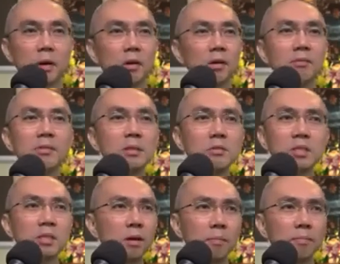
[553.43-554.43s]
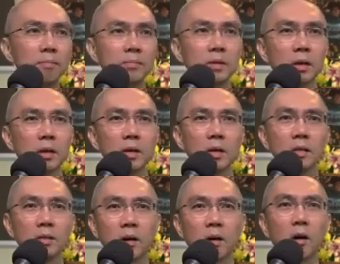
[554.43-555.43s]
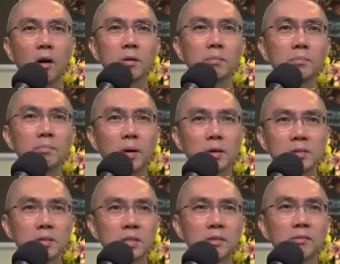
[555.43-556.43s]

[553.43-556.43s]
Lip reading: Or even you see your horrible bosses,